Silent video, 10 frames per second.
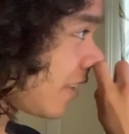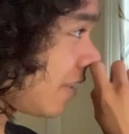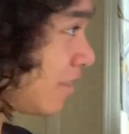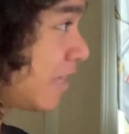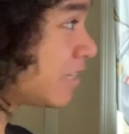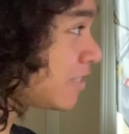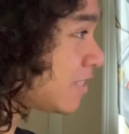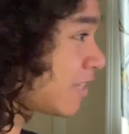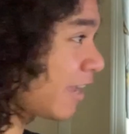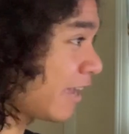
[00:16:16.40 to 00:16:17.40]

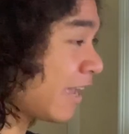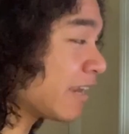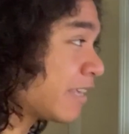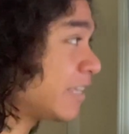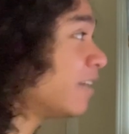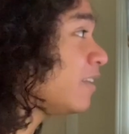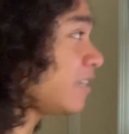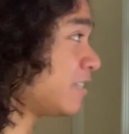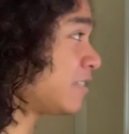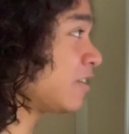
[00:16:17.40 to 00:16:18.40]
This and
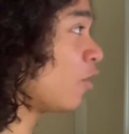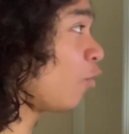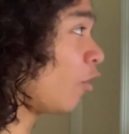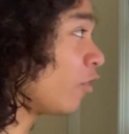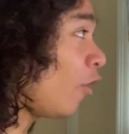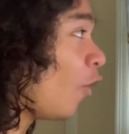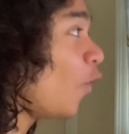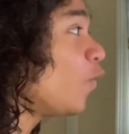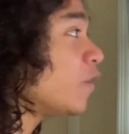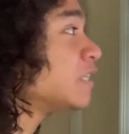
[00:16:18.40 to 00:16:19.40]
Achilles were the
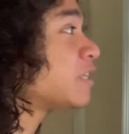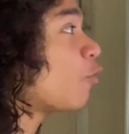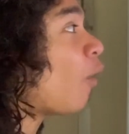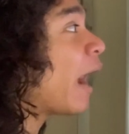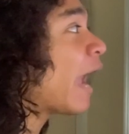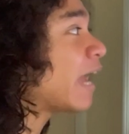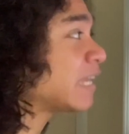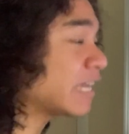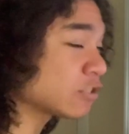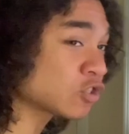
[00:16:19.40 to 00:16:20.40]
whole reason why I had
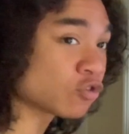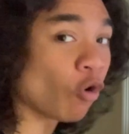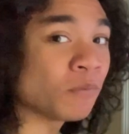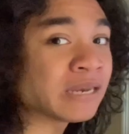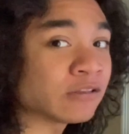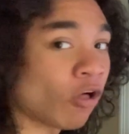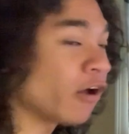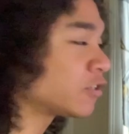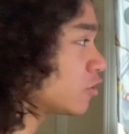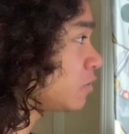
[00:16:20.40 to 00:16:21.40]
to get so many
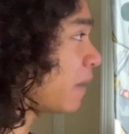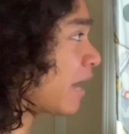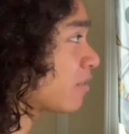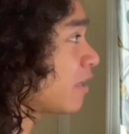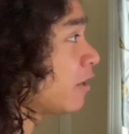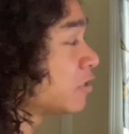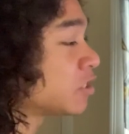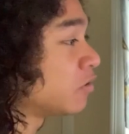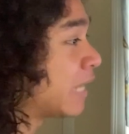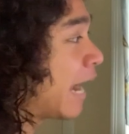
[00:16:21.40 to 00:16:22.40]
launchers back then
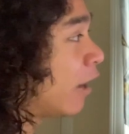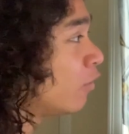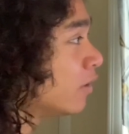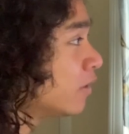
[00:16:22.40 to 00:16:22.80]
until now.